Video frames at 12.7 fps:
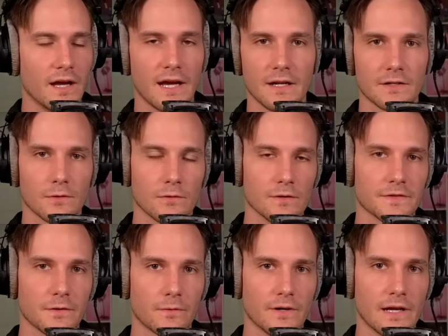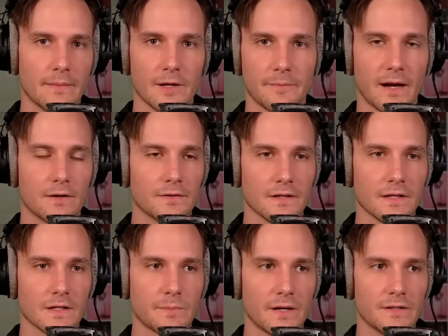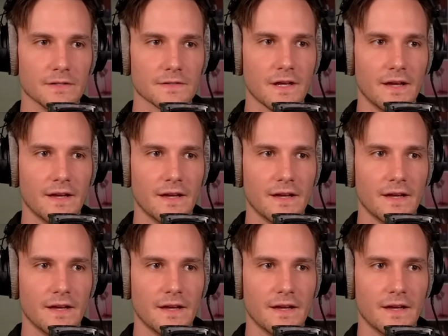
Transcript: anecdotal story about parenting and experience